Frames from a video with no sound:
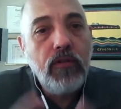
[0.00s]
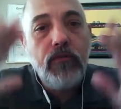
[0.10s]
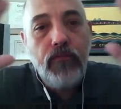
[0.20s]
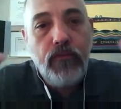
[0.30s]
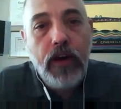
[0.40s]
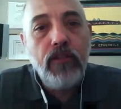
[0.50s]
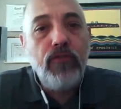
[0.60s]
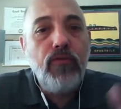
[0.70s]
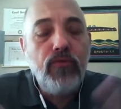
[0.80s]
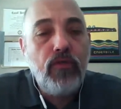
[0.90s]
final
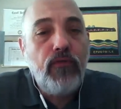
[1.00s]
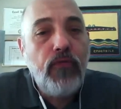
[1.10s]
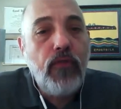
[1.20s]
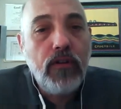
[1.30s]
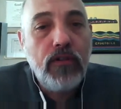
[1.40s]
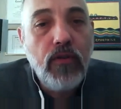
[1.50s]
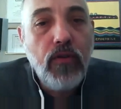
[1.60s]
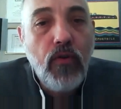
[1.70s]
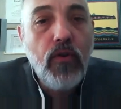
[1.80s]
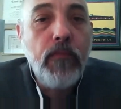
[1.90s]
user first,
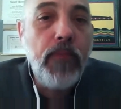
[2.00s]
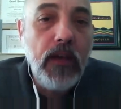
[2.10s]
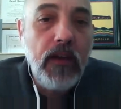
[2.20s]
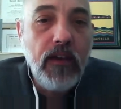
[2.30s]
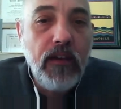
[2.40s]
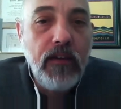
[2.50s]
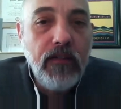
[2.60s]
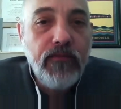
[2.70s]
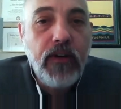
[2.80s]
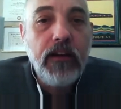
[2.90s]
or B,
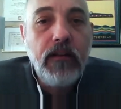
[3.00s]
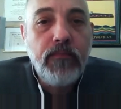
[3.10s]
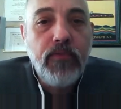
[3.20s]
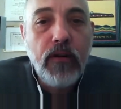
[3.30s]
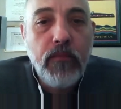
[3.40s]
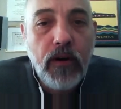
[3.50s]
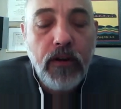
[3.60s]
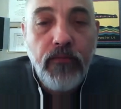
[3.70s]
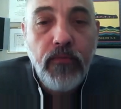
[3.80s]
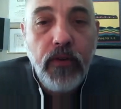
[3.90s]
finding product
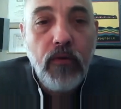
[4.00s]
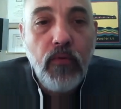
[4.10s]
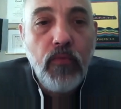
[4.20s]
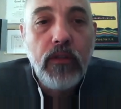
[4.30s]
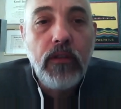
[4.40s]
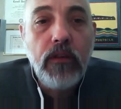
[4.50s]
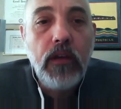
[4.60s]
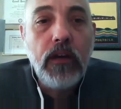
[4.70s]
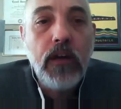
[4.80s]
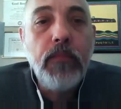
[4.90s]
market fit with the
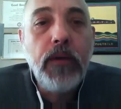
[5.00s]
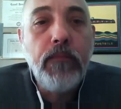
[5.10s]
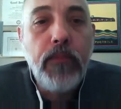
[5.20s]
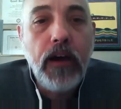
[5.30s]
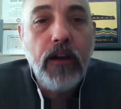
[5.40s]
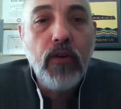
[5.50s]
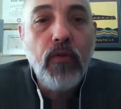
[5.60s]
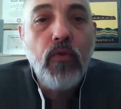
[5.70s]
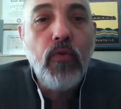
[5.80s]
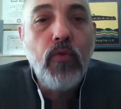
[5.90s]
economic buyer
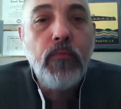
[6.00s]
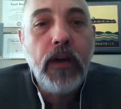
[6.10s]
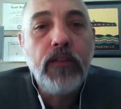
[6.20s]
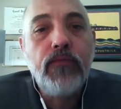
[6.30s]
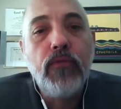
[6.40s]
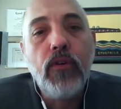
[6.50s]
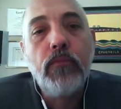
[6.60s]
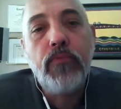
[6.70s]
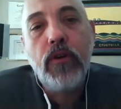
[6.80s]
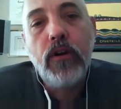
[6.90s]
who pays for our
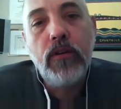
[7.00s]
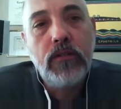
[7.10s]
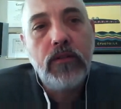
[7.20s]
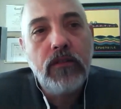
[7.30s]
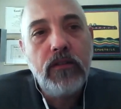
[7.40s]
product?